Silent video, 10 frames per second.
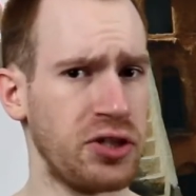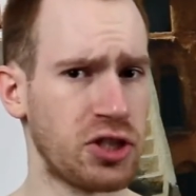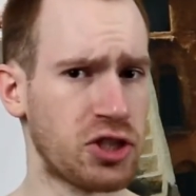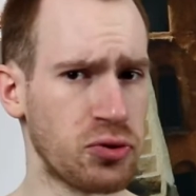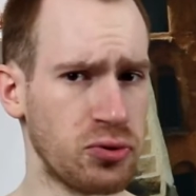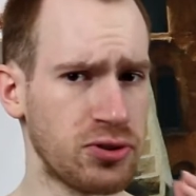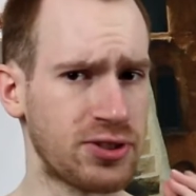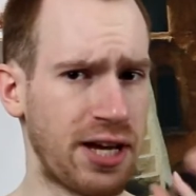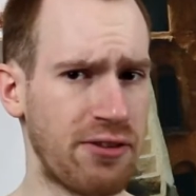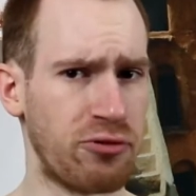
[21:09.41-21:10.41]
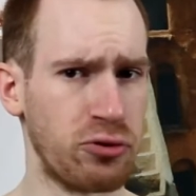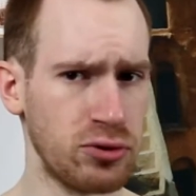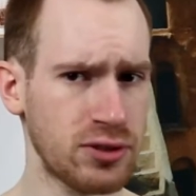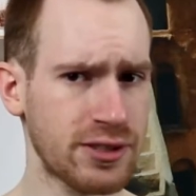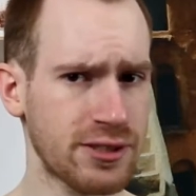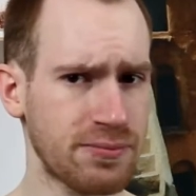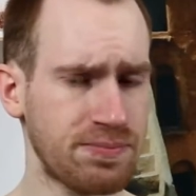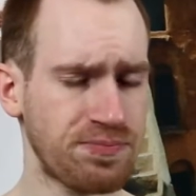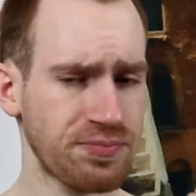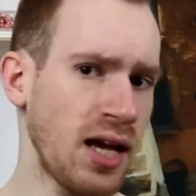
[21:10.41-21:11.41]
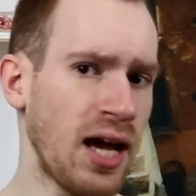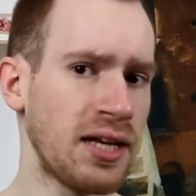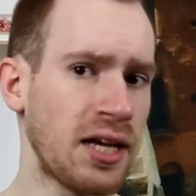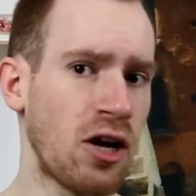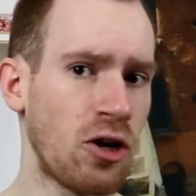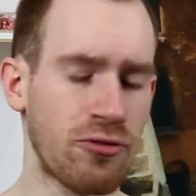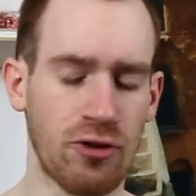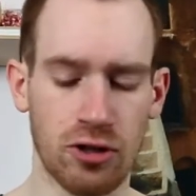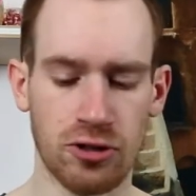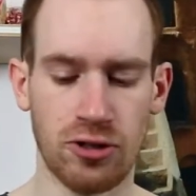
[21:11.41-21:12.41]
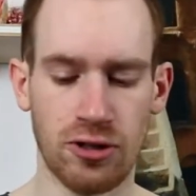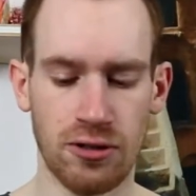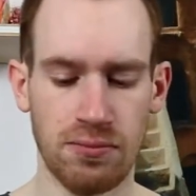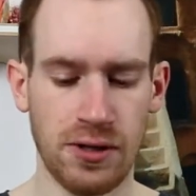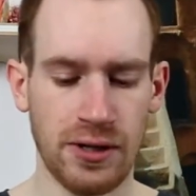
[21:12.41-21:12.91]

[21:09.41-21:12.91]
juice and fruits and then a lot of alcohol.